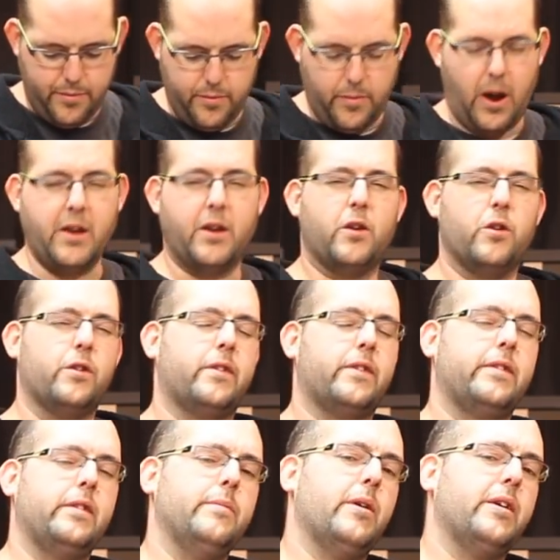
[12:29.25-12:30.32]
I could
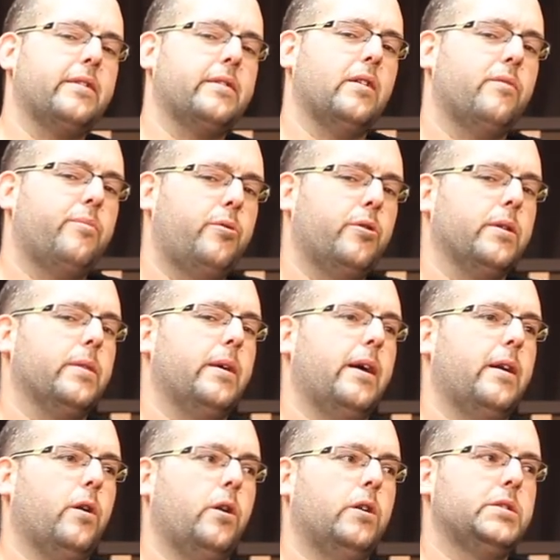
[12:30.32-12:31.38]
see myself putting
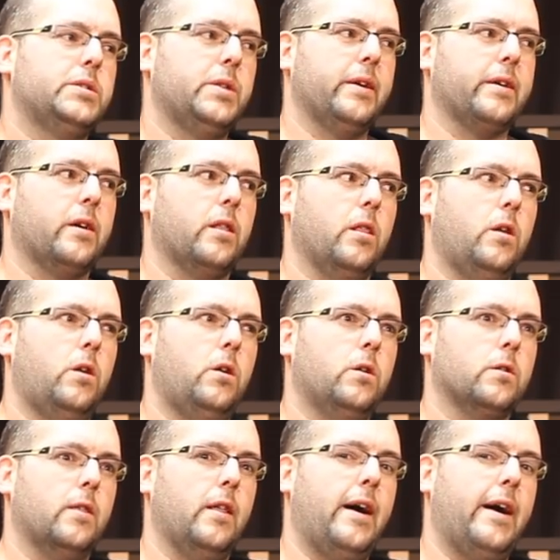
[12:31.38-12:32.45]
that onto like a
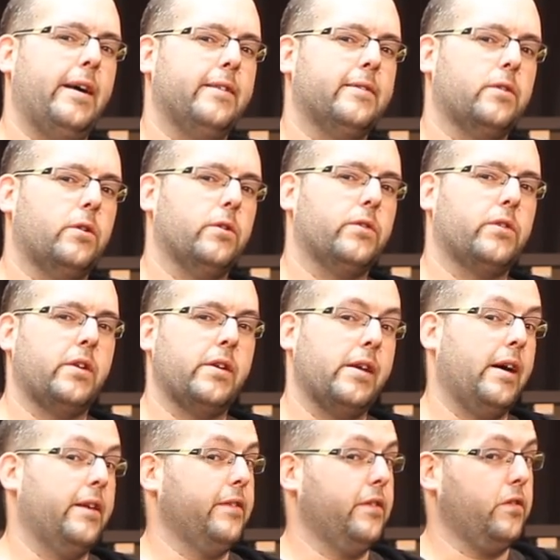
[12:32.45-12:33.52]
long las. All of a sudden
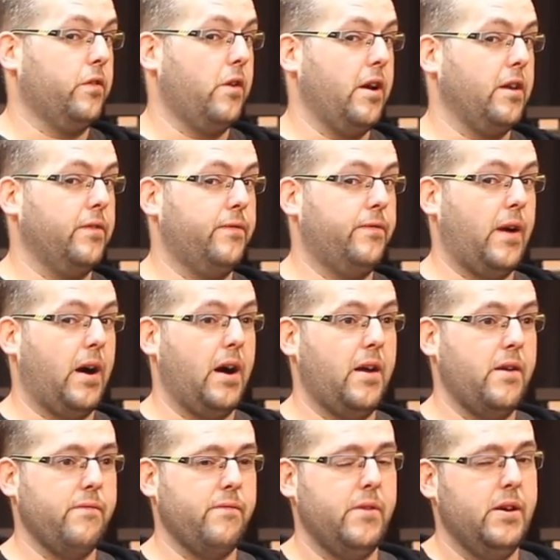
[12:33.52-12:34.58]
it has a strength
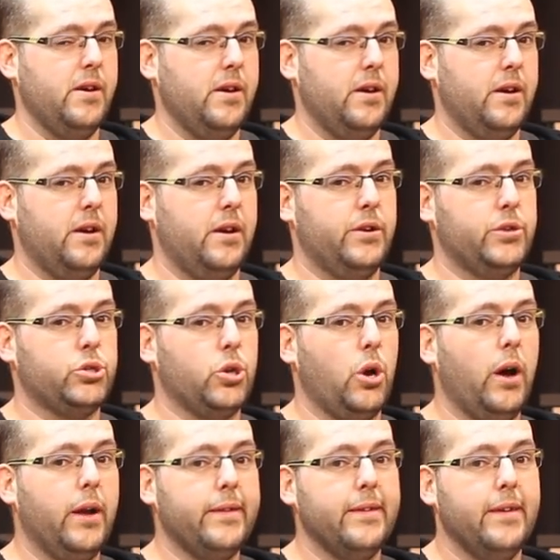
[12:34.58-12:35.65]
5
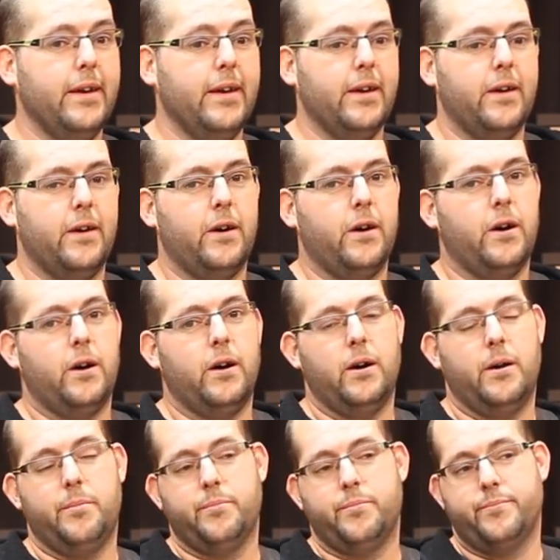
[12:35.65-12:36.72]
shot.
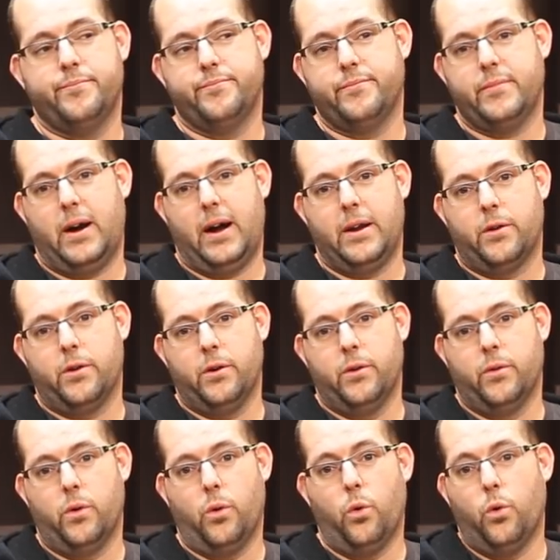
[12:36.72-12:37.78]
I don't
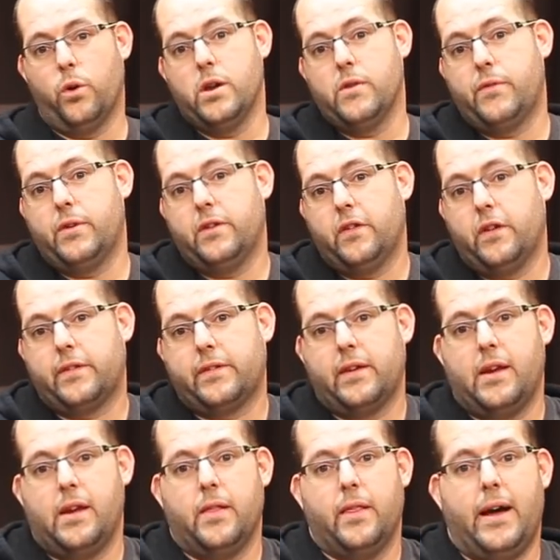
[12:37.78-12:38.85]
know, or even just
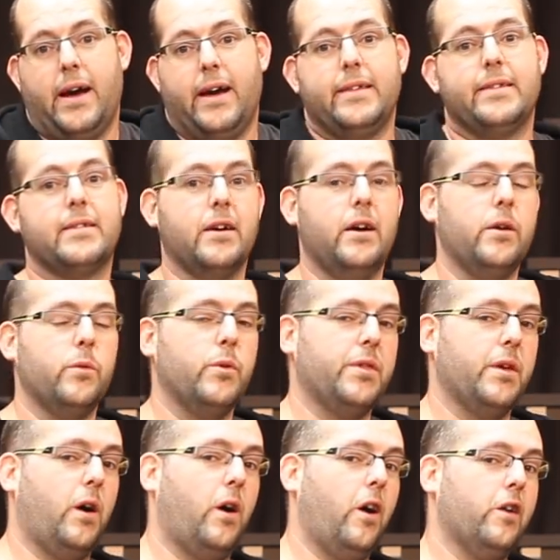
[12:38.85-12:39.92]
a las gun
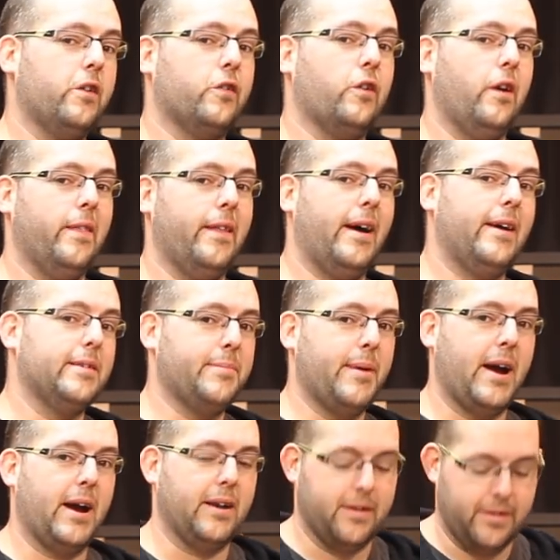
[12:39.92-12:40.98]
with a hotshot las
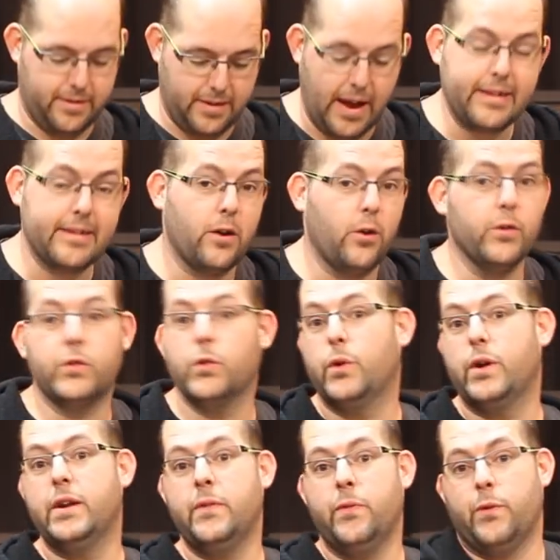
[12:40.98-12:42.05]
pack, because that's
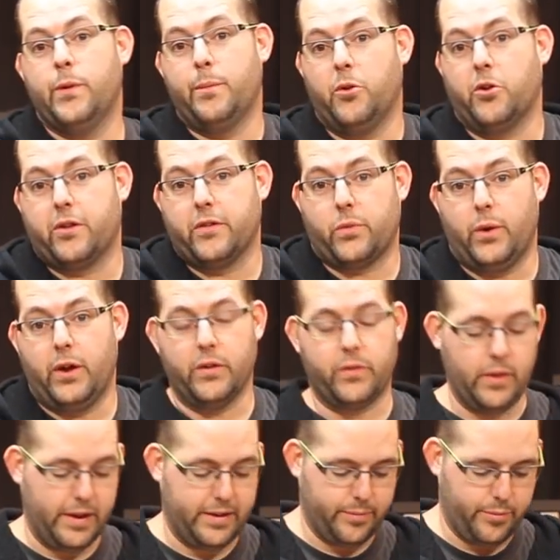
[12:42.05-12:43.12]
also in the book as well,
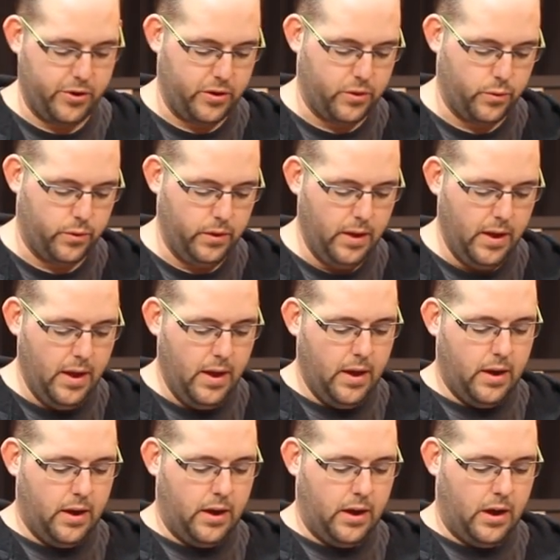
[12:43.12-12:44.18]
so that's pretty cool.
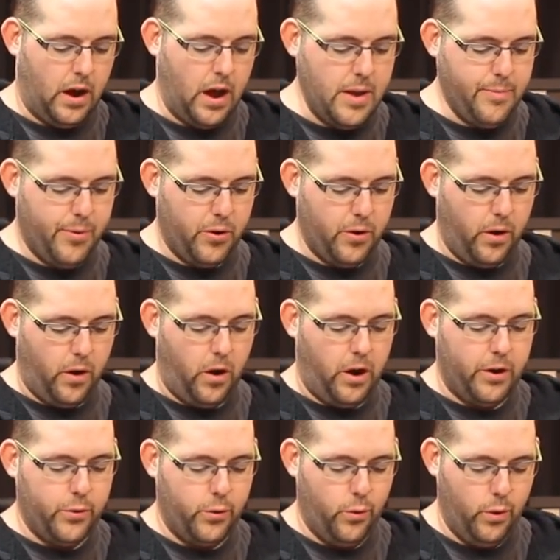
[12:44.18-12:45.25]
Hyper
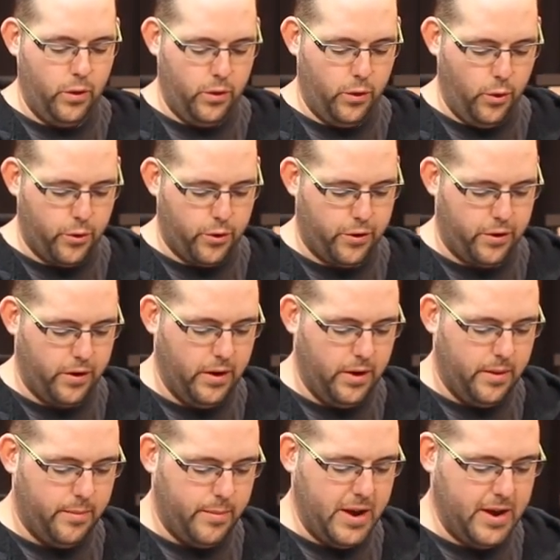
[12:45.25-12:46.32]
auto loader.
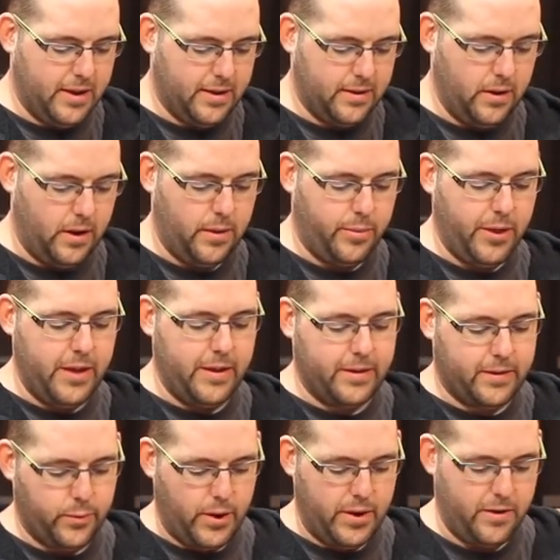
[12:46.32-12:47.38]
Play
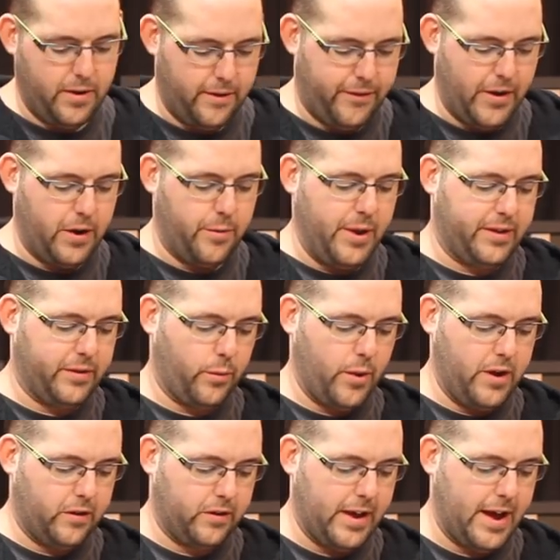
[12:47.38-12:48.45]
this when a fighter makes a
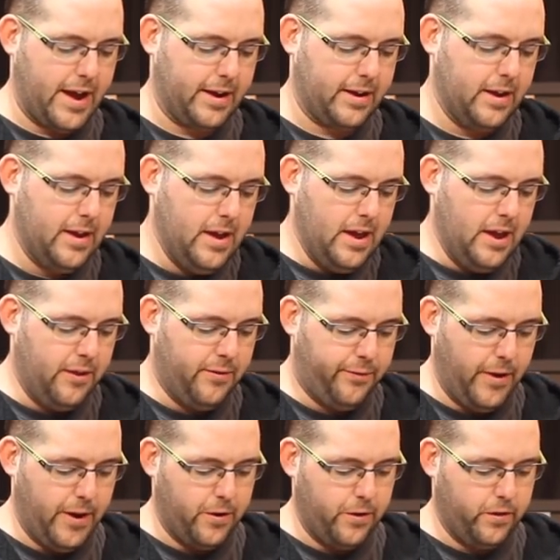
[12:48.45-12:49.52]
ranged attack. If the
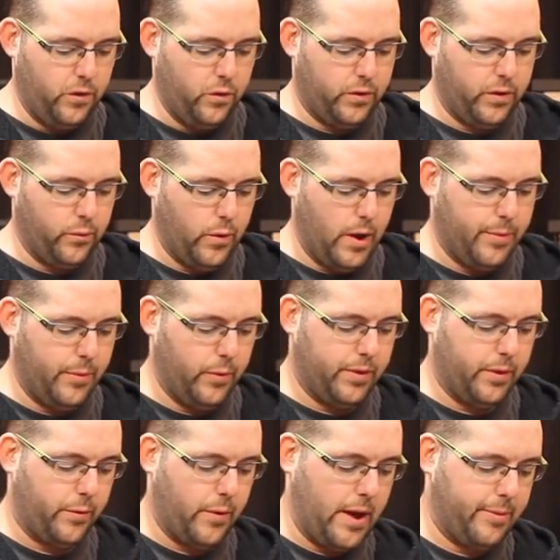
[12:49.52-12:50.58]
fighter is using a weapon
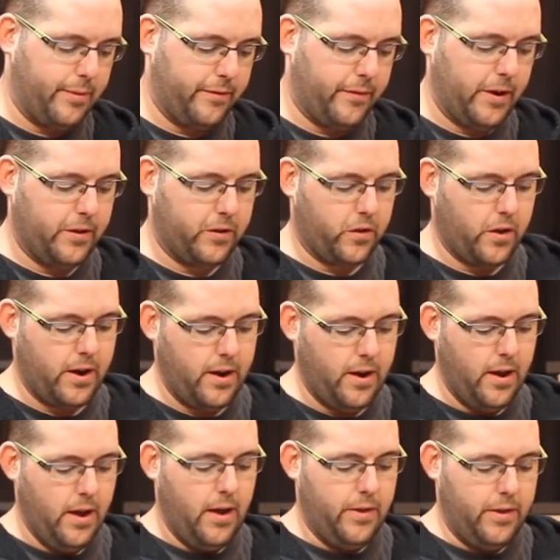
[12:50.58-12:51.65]
with a rapid fire
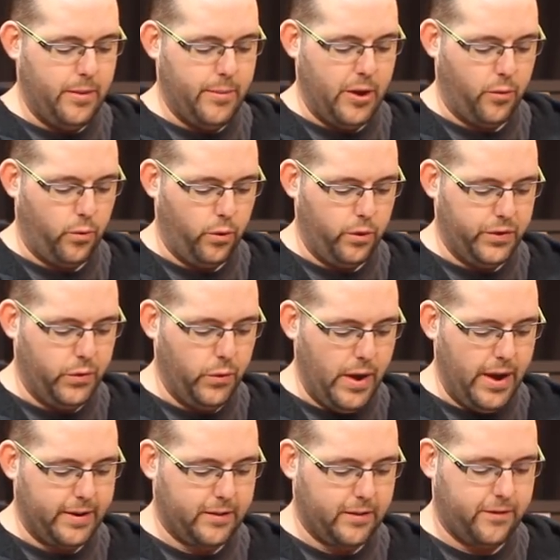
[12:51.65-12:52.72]
trait, they may roll 2
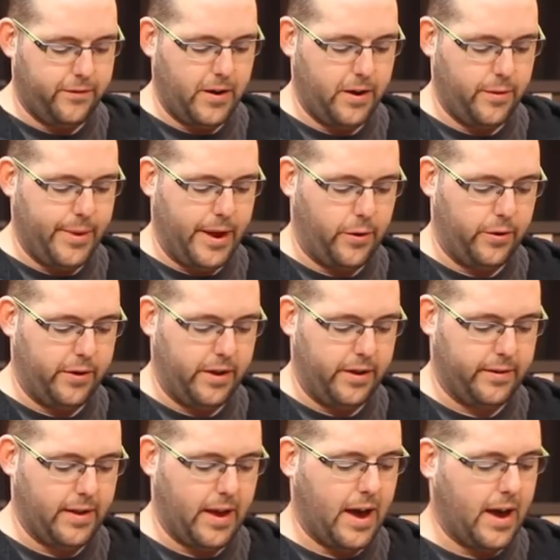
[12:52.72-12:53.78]
extra firepower
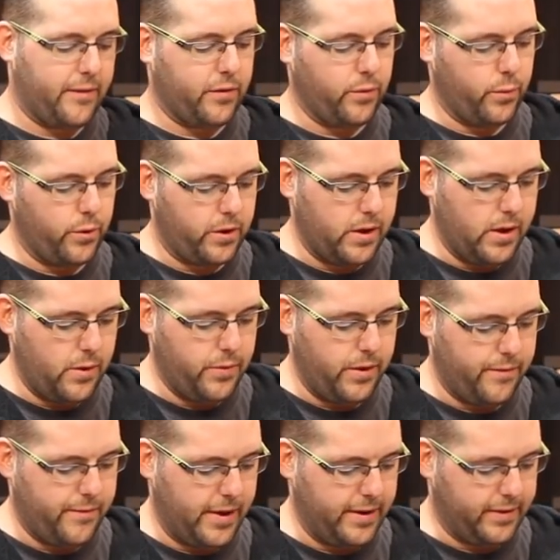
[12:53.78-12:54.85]
dice. After working out
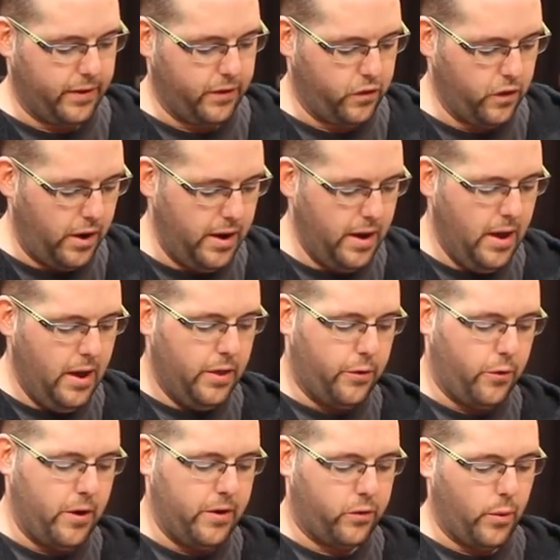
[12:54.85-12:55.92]
the effects of the shot,
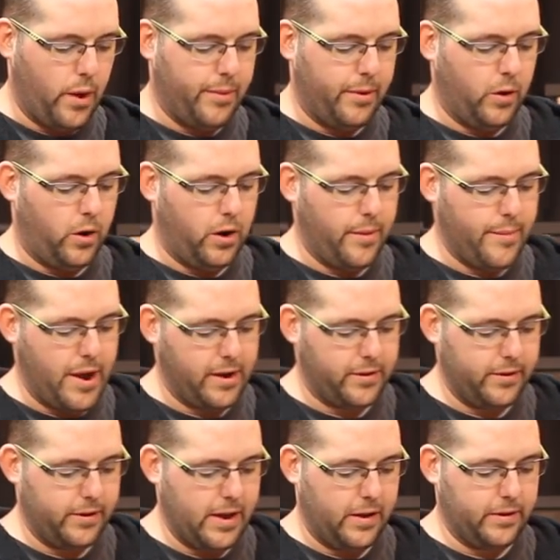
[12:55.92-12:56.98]
the ranged weapon
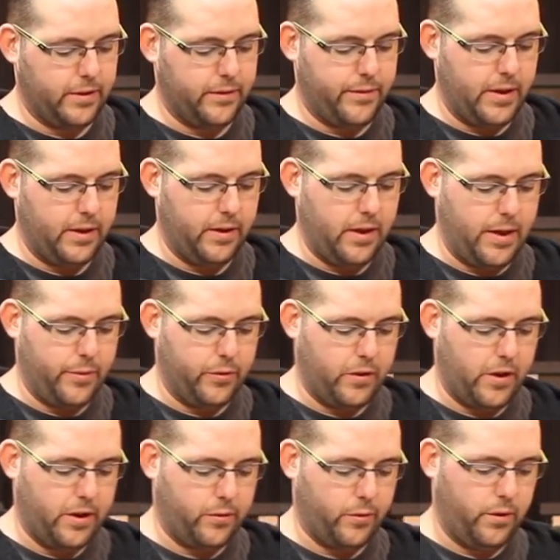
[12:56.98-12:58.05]
automatically counts as failed ammo
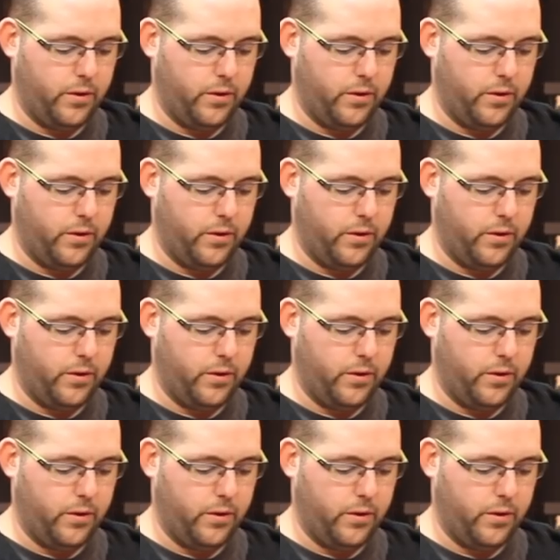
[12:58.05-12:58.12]
check,